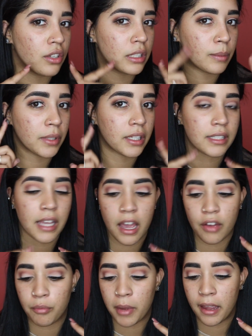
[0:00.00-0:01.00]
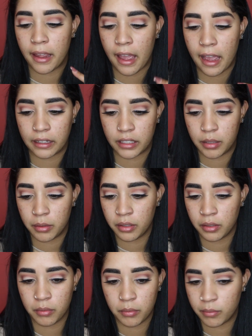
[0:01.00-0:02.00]
it's because I have my
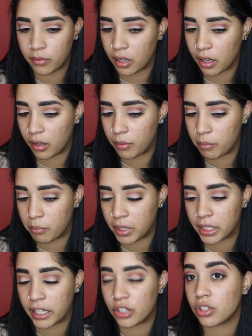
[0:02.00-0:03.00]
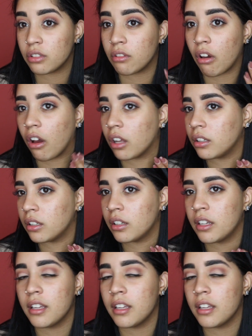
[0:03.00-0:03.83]
acne medication on.